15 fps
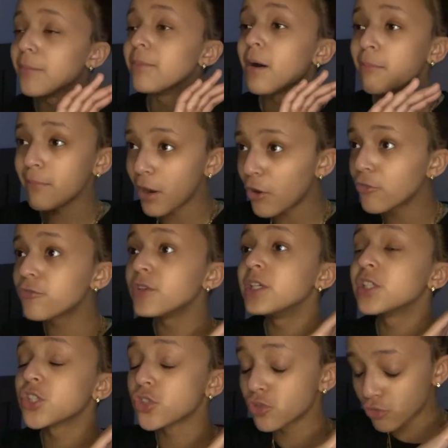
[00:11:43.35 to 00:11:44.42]
My mouth
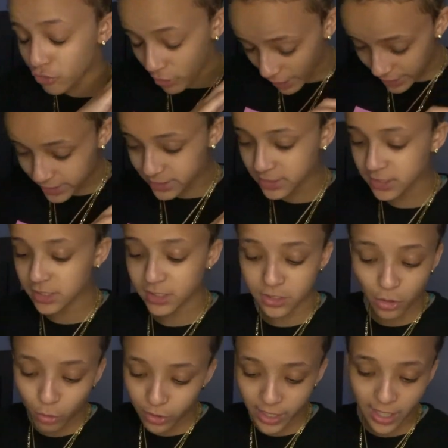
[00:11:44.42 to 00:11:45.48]
is reckless.
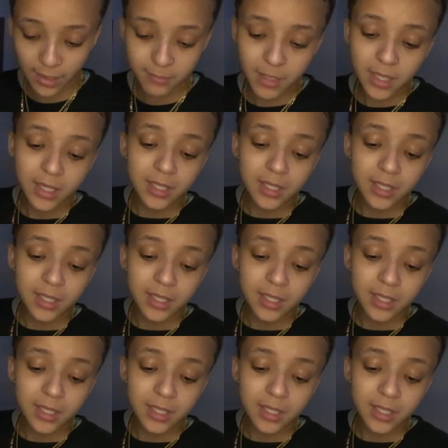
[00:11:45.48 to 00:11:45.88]
No cap.